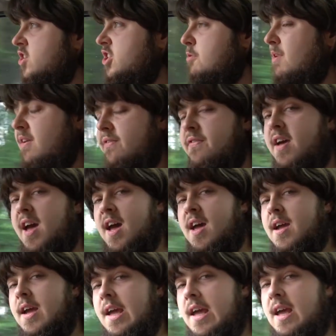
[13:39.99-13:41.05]
to be
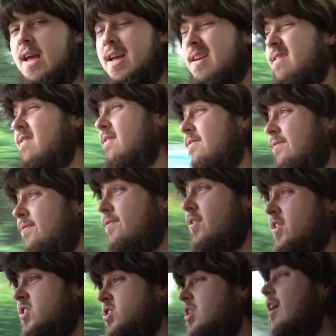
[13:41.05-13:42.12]
fair, for
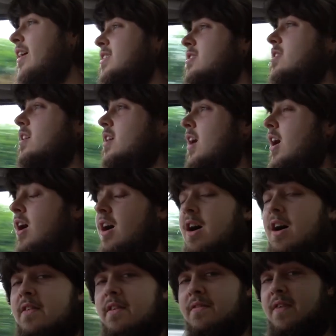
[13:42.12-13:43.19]
the size of the
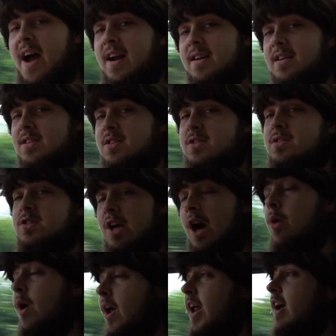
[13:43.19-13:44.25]
car and the fact it's
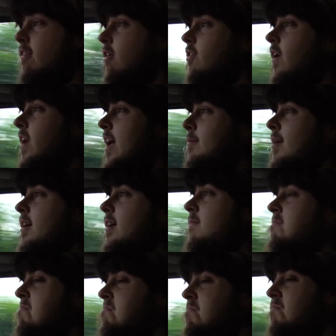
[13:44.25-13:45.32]
so unaerodynamic,
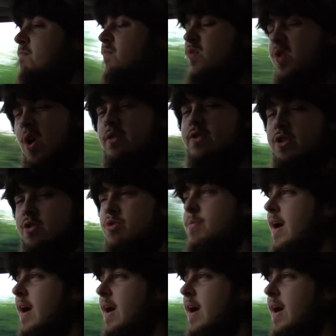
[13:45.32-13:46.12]
not too